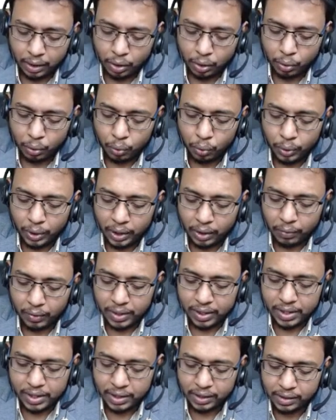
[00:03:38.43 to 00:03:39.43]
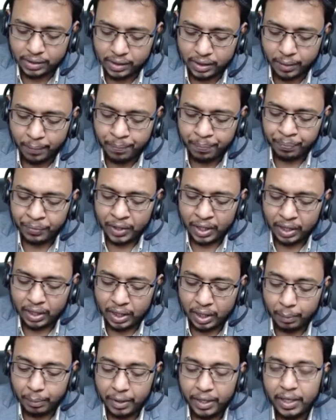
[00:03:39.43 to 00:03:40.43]
two equations, the
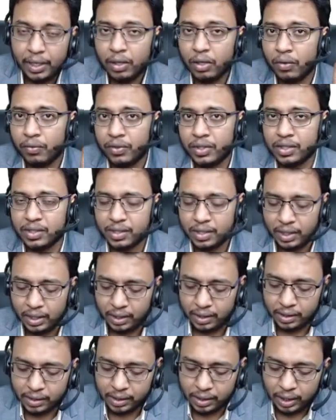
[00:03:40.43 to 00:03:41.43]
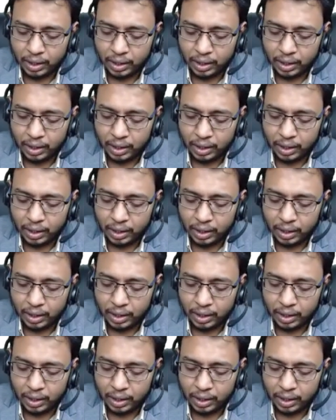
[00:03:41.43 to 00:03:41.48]
meaning of this is,